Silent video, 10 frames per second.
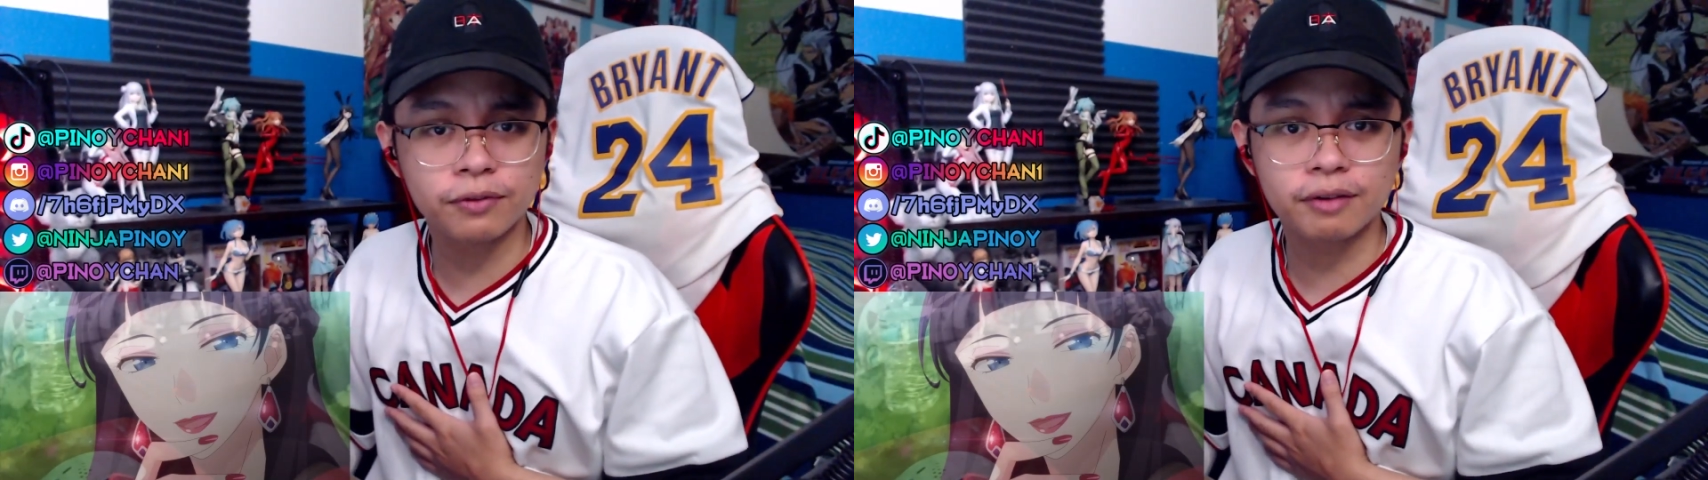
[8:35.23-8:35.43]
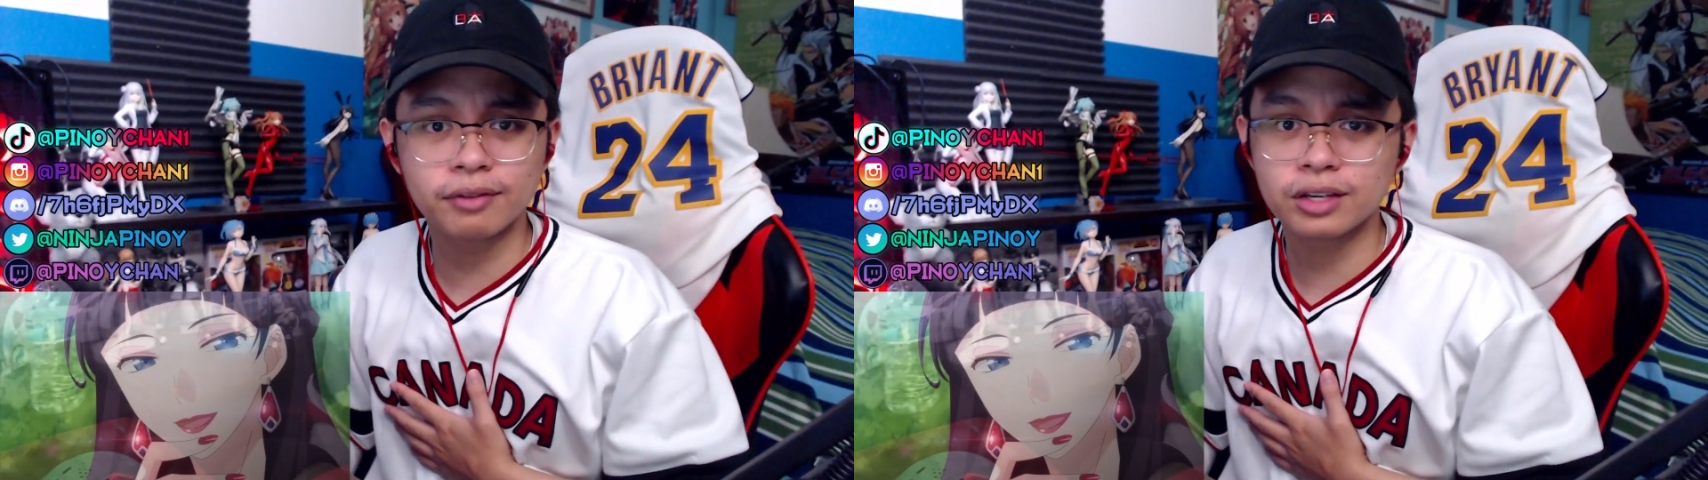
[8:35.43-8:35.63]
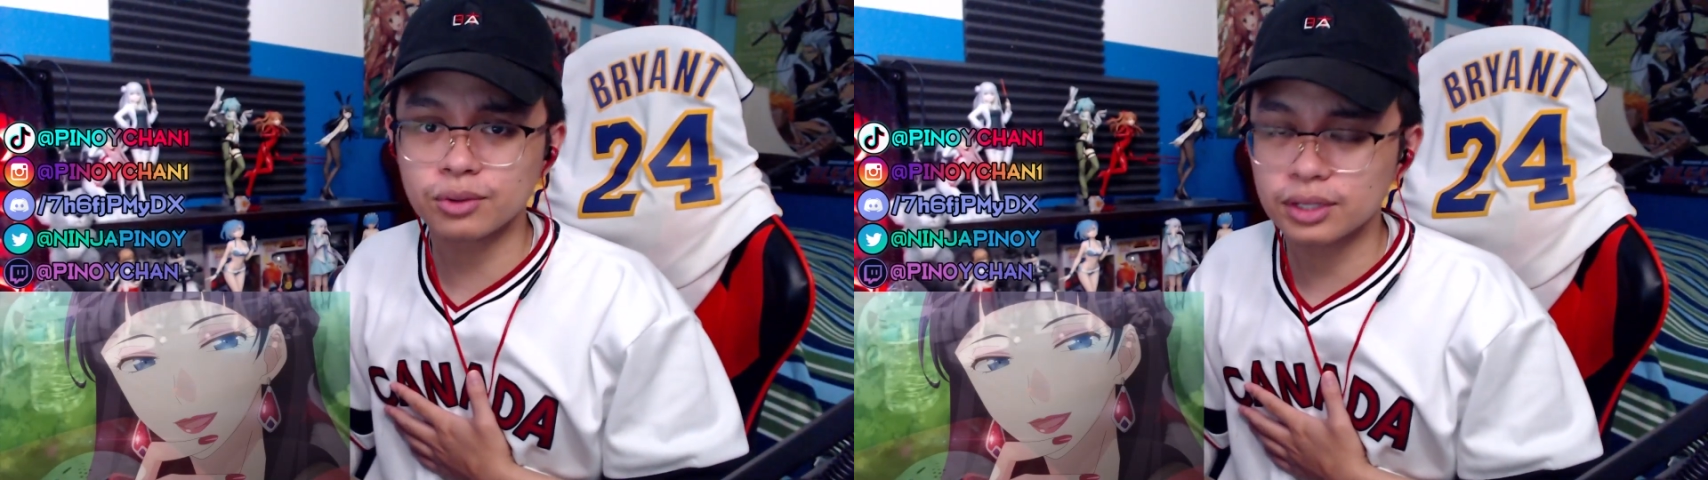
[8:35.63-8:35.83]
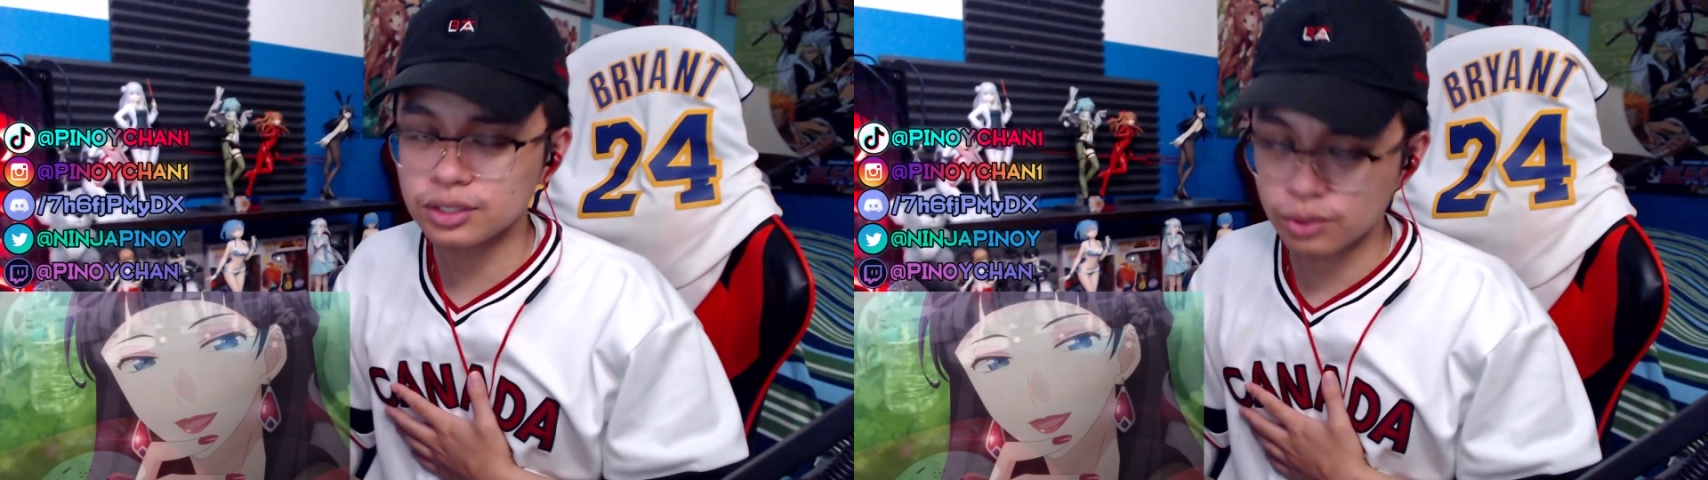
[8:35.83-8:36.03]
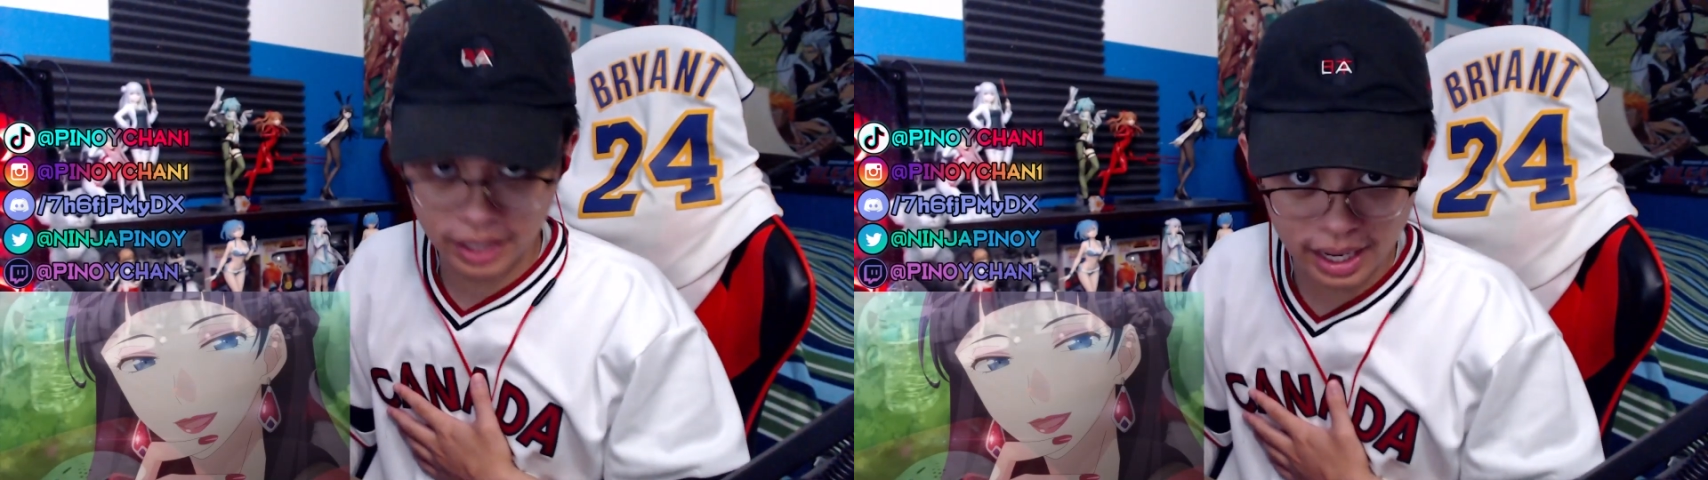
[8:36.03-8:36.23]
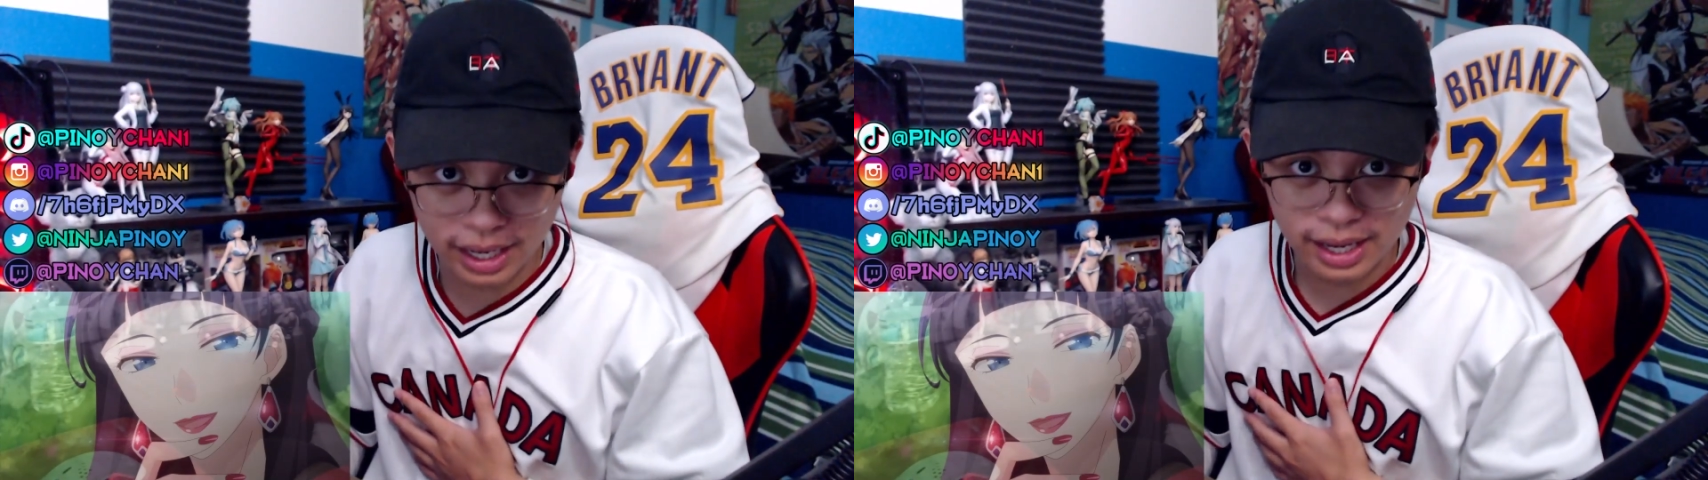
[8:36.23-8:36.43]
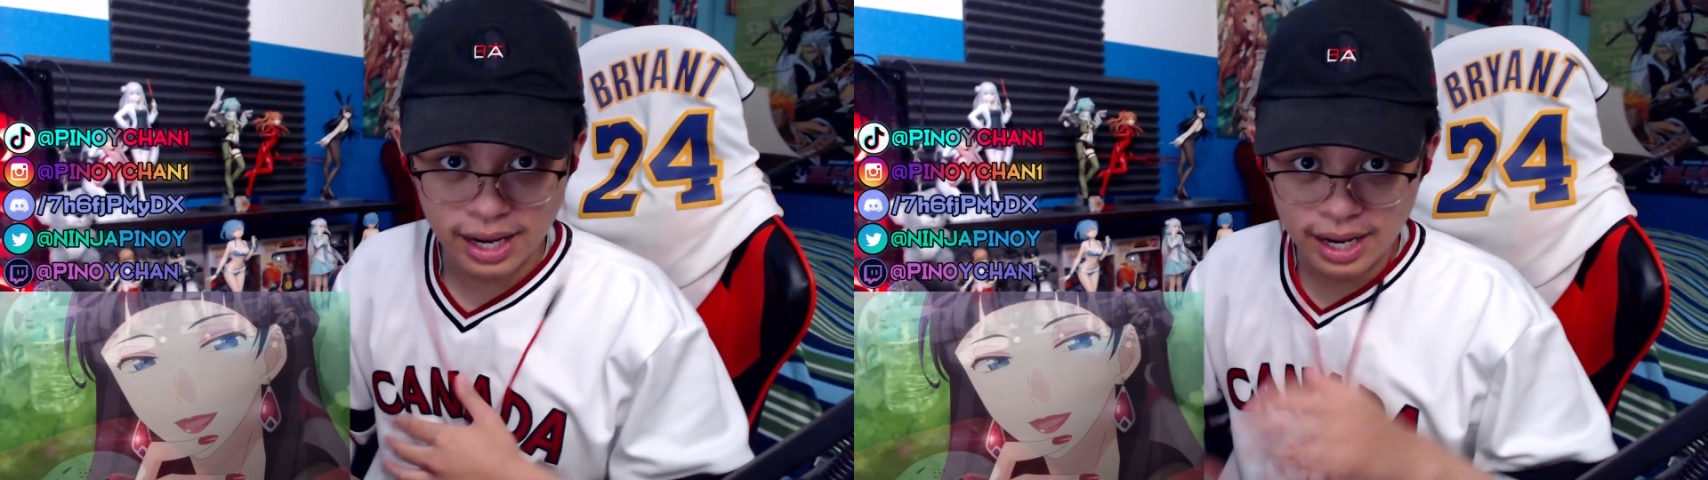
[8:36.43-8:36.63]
if you have not joined Discord yet.